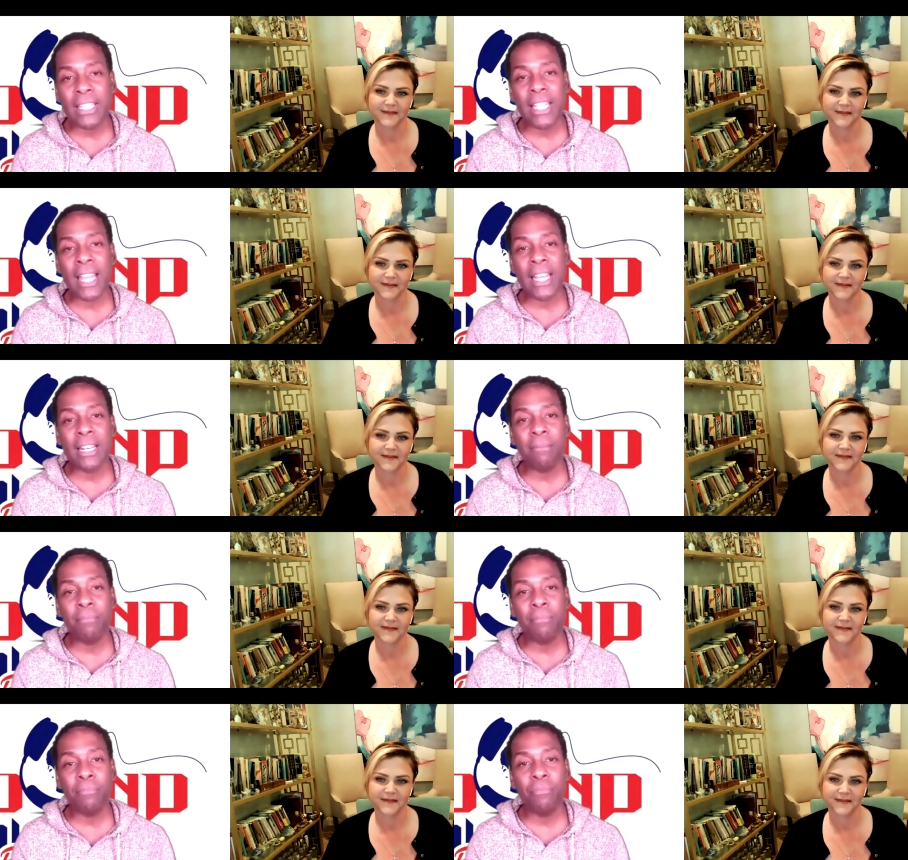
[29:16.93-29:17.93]
Speaker 1: that
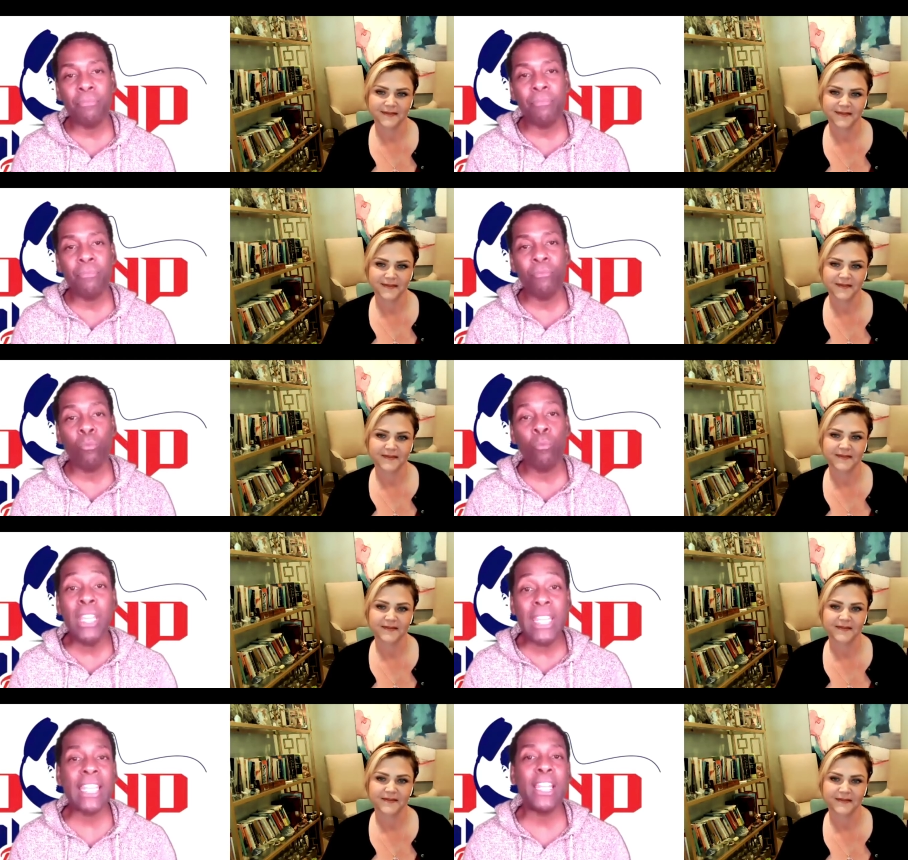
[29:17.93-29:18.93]
we
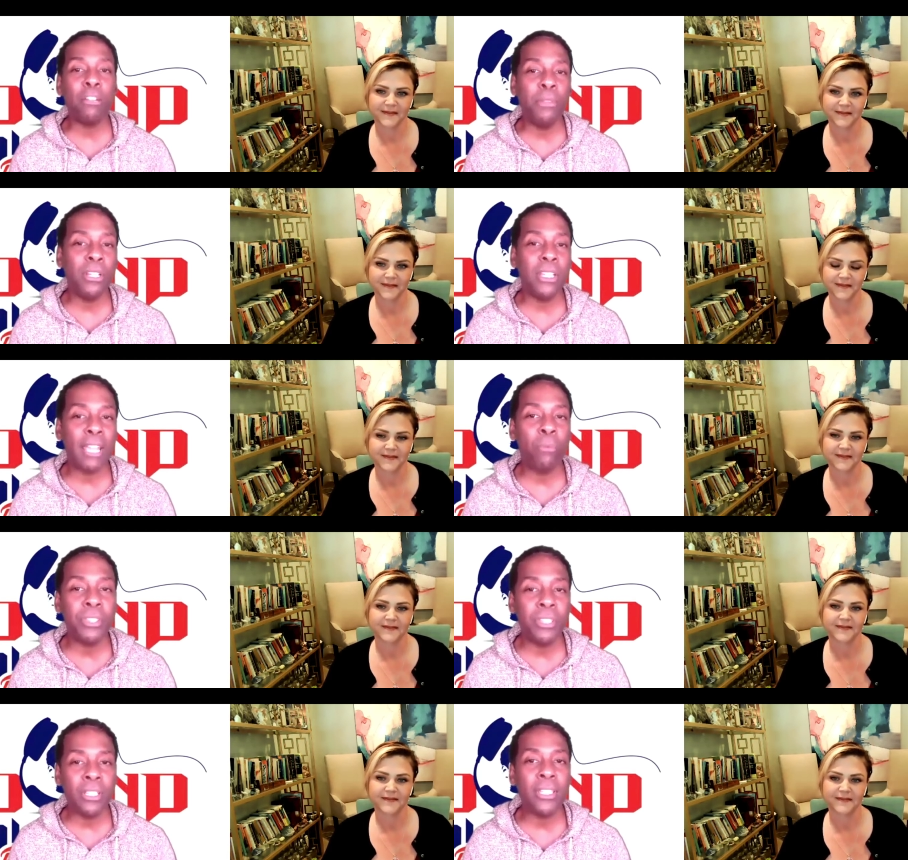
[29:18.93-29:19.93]
can communicate with
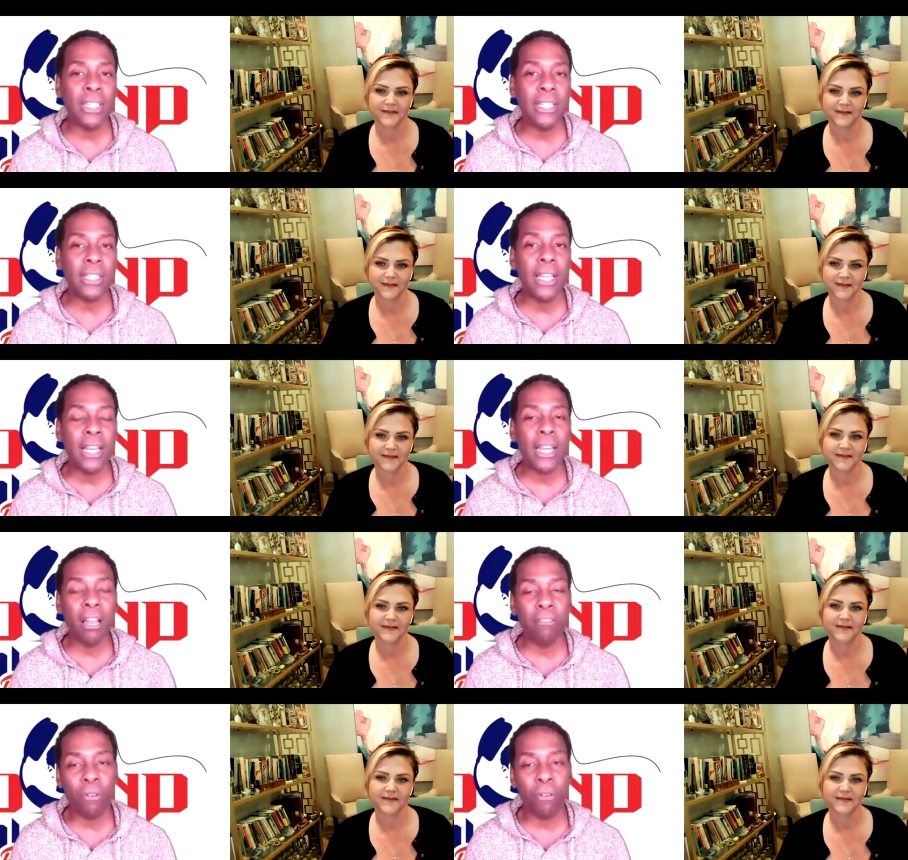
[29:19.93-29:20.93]
the deceased
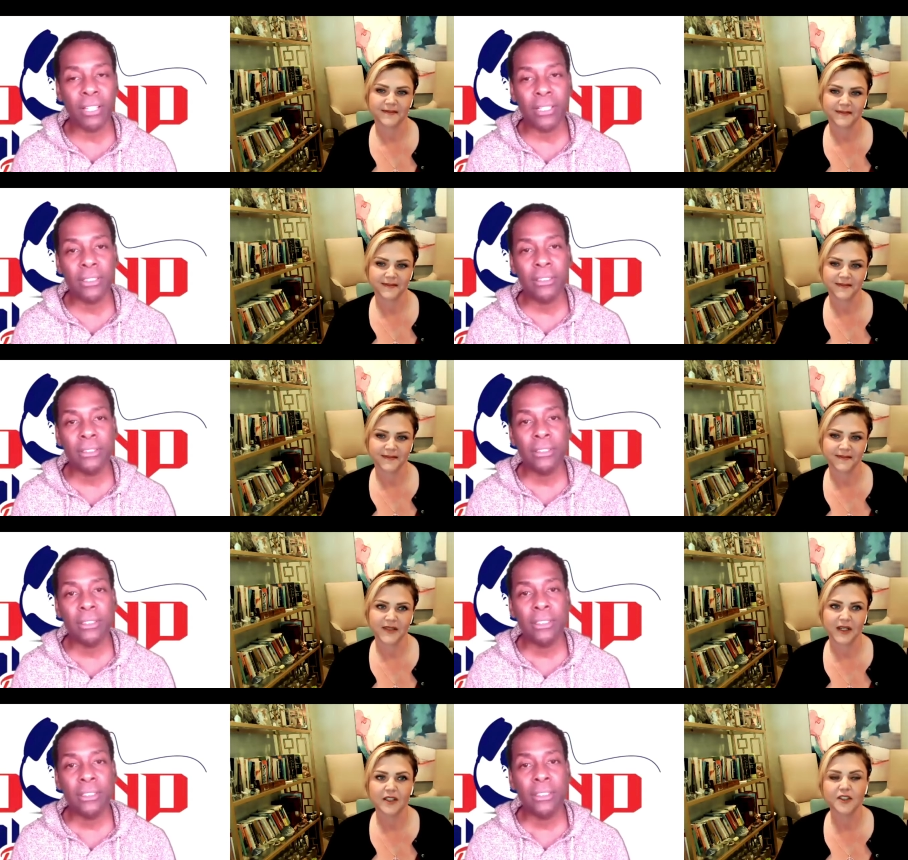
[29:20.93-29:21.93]
loved one?
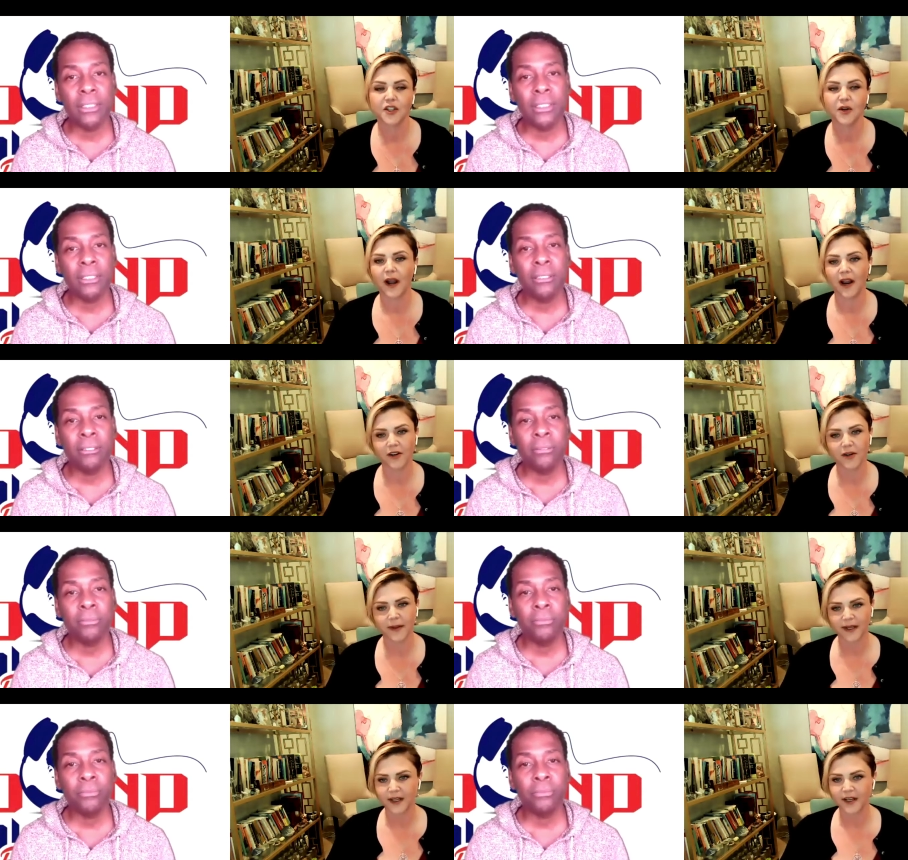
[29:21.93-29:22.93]
Speaker 2: So
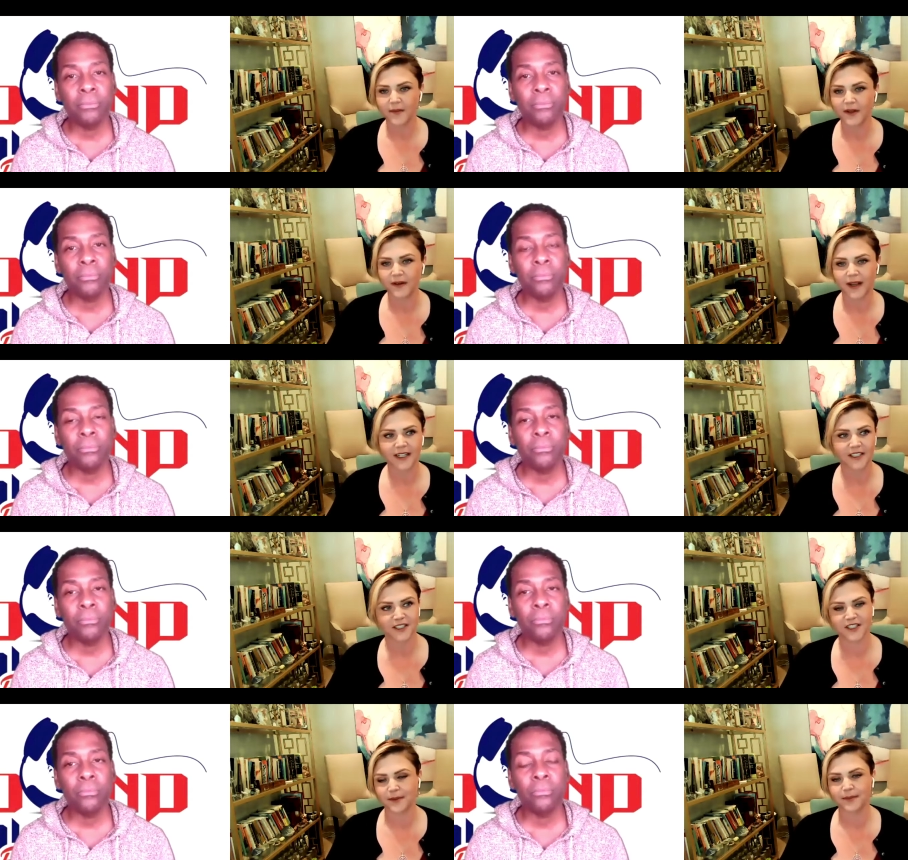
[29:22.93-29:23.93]
everybody can communicate
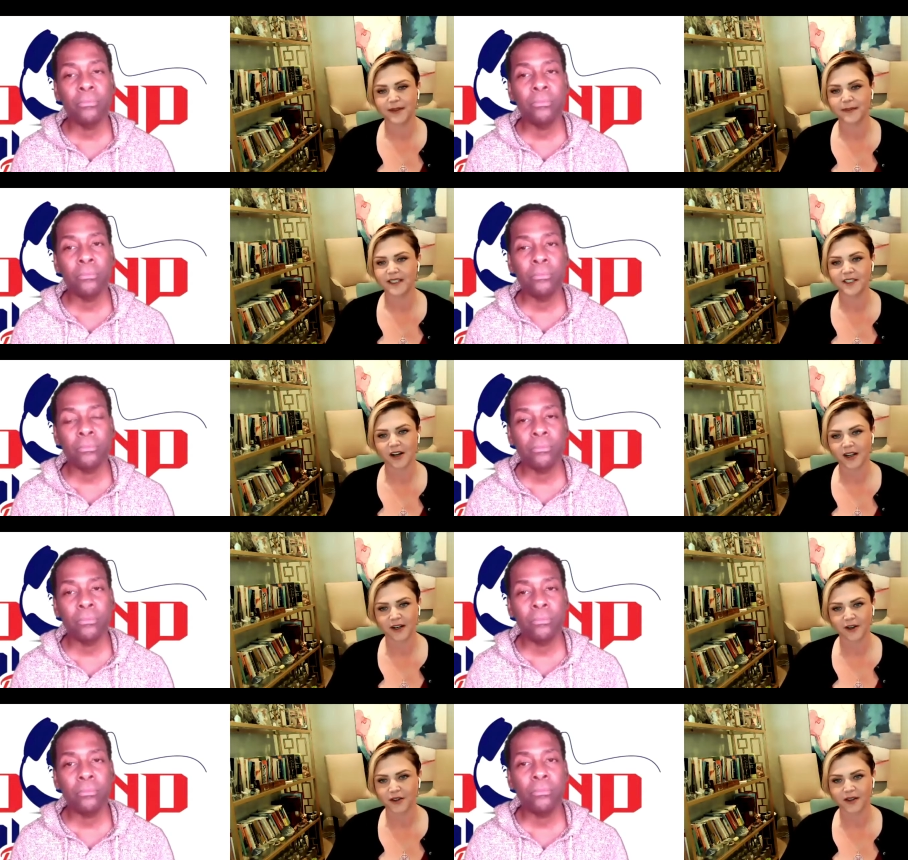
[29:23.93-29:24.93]
just simply by
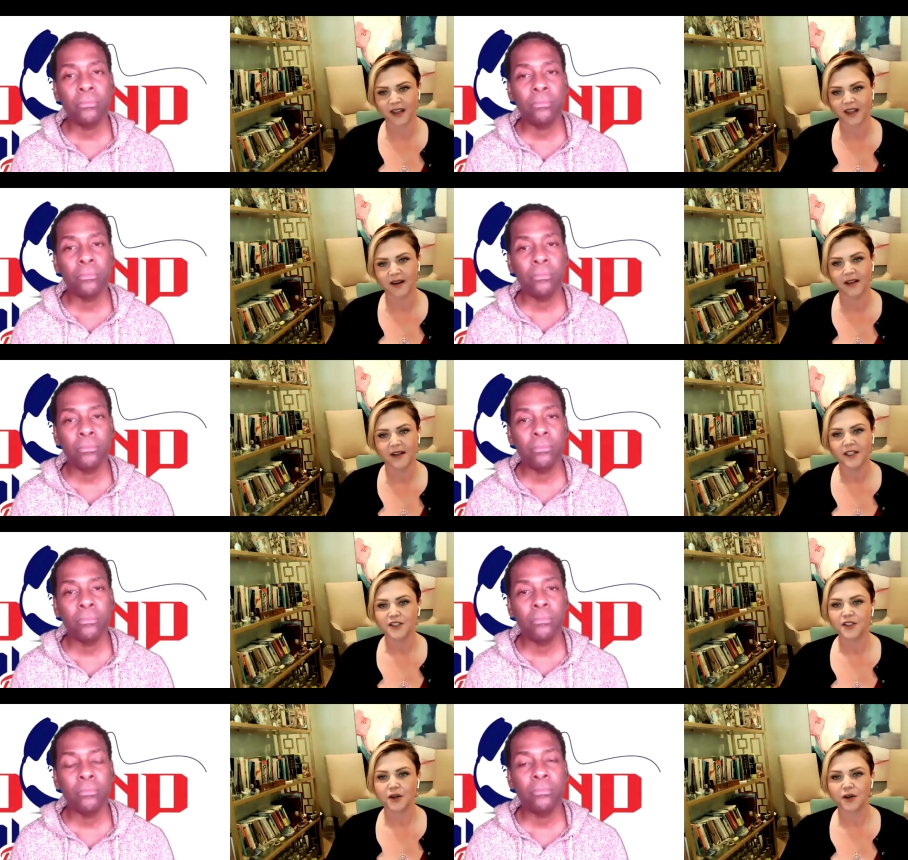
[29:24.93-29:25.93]
talking or thinking.
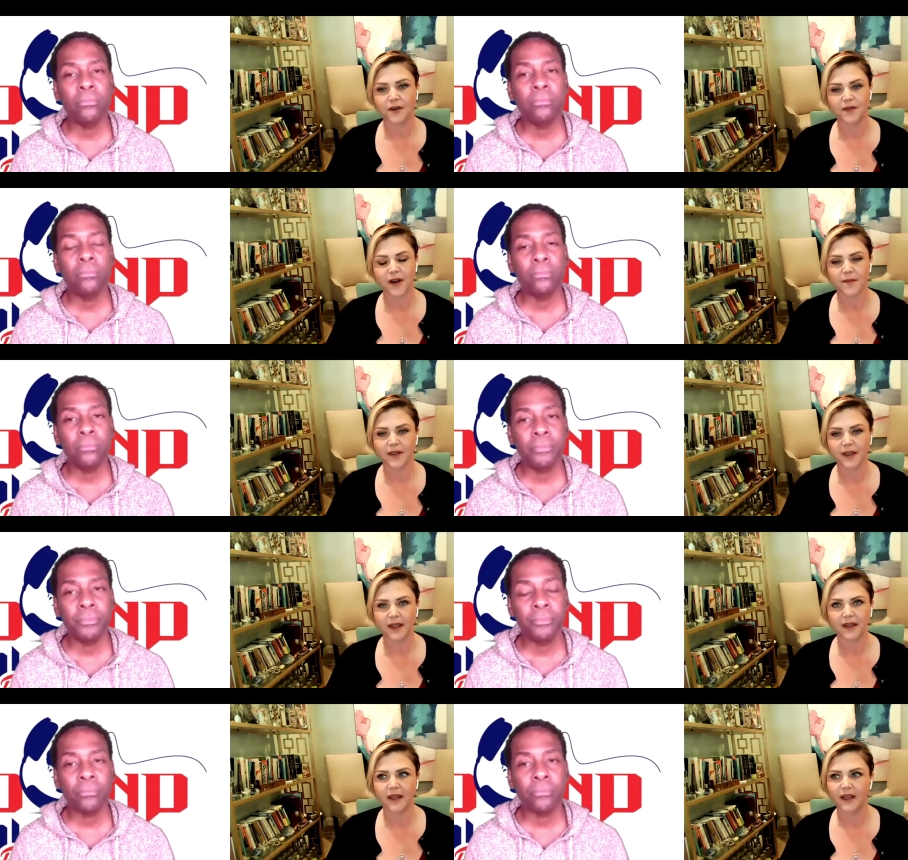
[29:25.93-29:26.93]
So if I'm
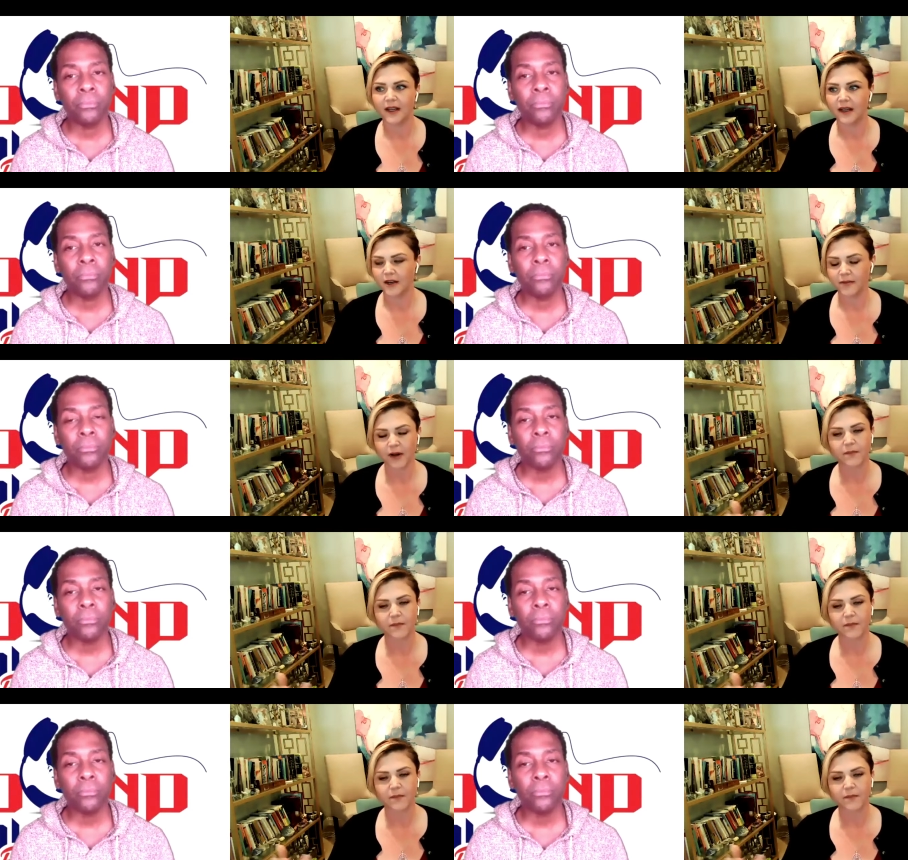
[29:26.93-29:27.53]
thinking like uh, my,